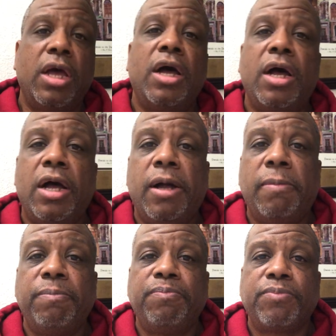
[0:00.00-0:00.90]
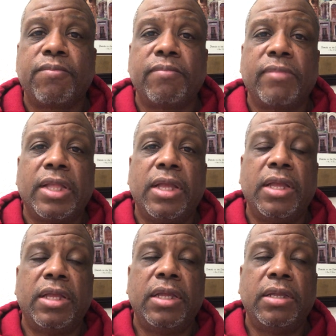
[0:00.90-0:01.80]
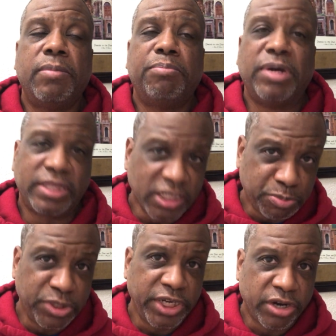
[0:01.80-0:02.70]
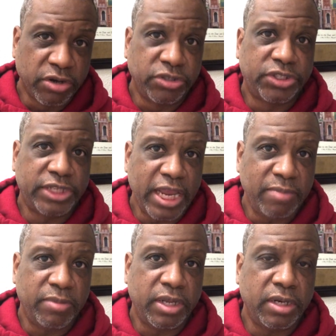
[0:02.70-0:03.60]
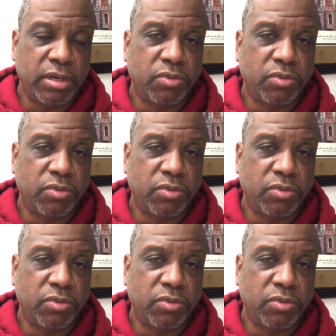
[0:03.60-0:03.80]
Um, but this particular statement,